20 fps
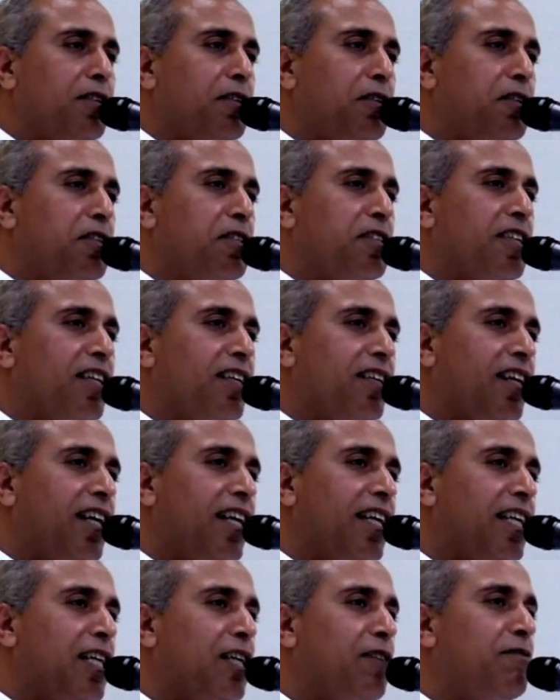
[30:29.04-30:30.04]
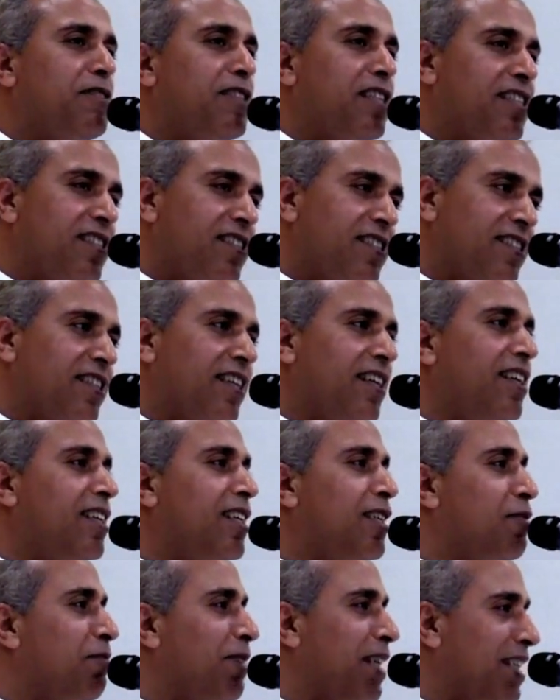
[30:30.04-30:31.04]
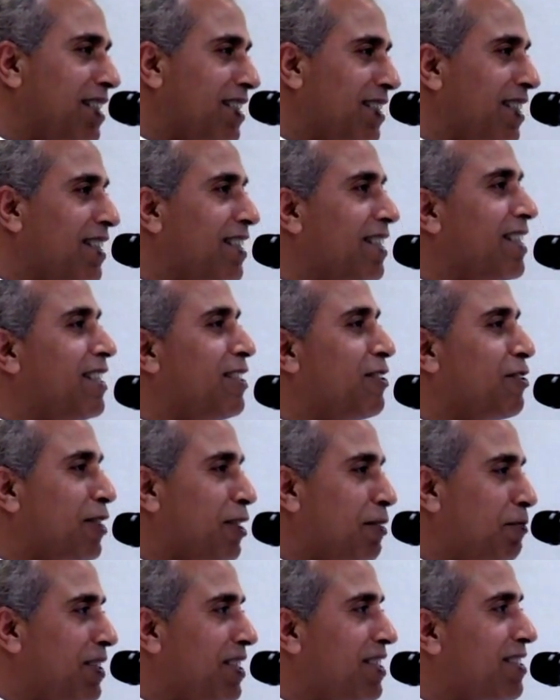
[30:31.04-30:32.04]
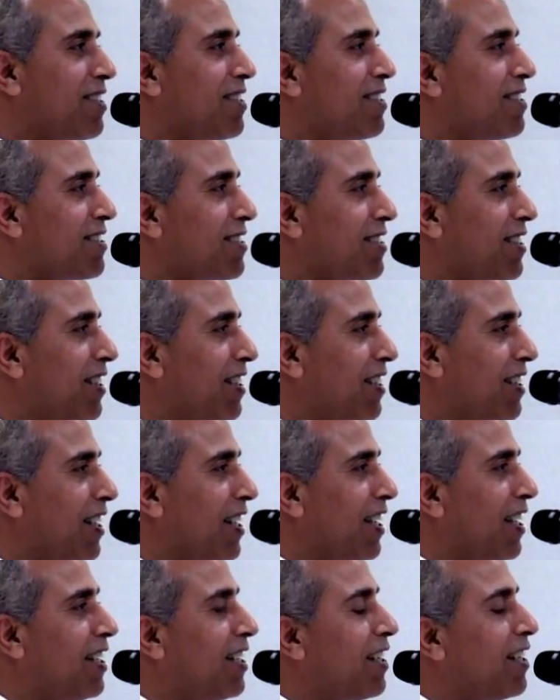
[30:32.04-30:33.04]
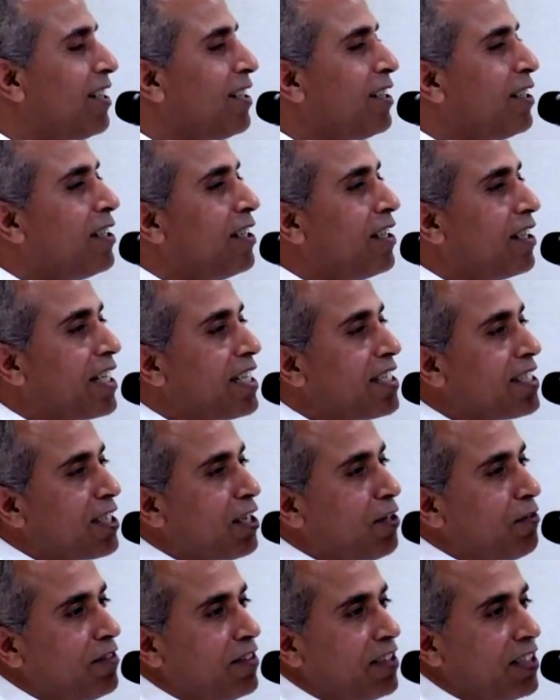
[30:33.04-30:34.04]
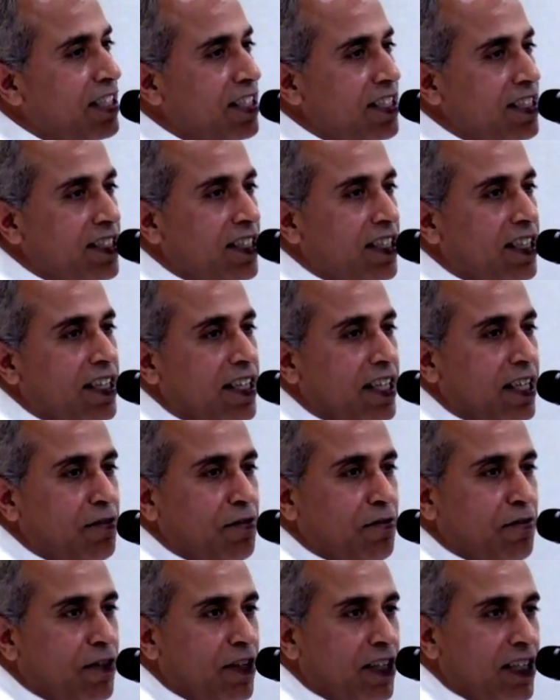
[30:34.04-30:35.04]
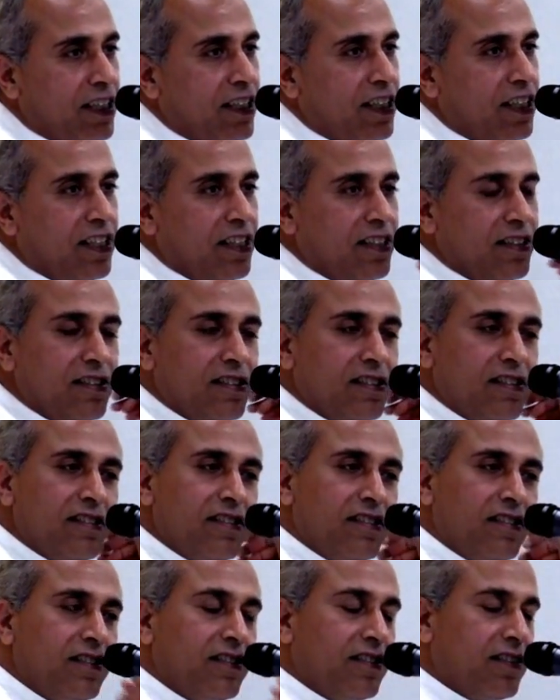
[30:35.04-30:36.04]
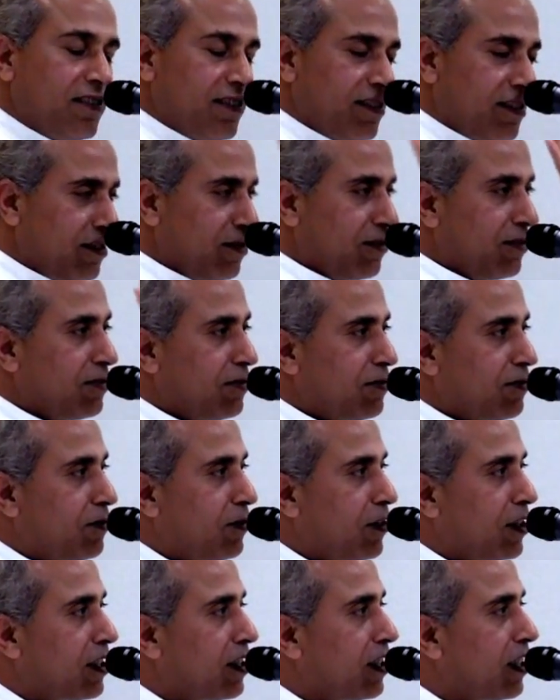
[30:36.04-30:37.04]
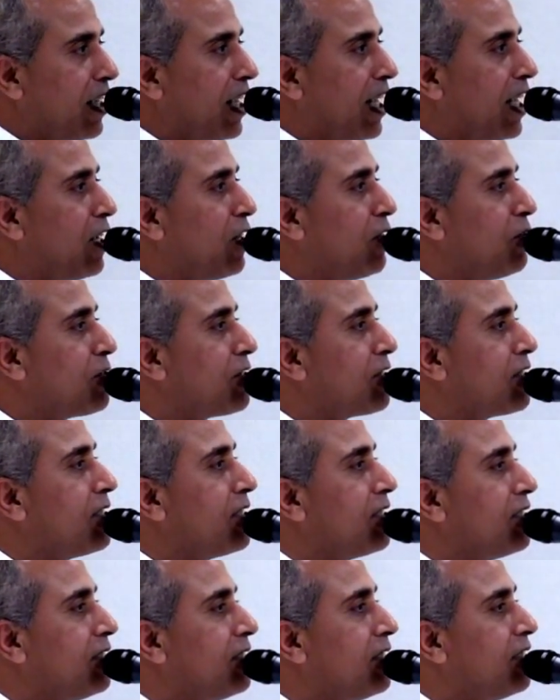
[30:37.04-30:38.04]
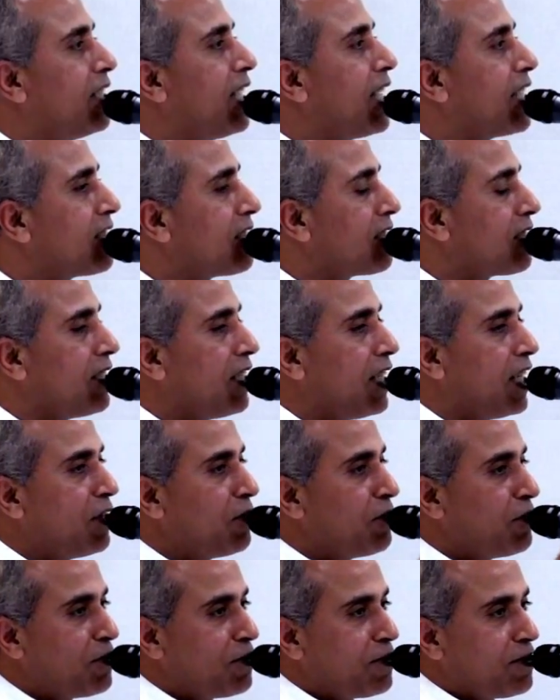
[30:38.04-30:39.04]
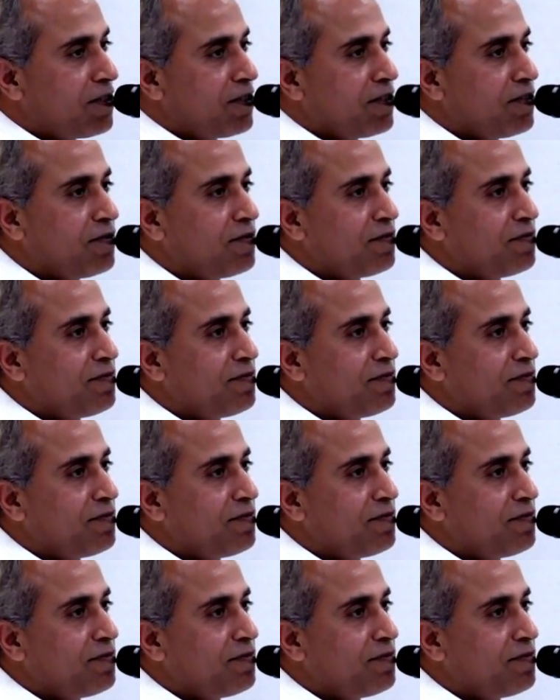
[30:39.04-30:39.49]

It is, I have just started my journey to come in satsang, and rest of things are left for the further lives, next lives.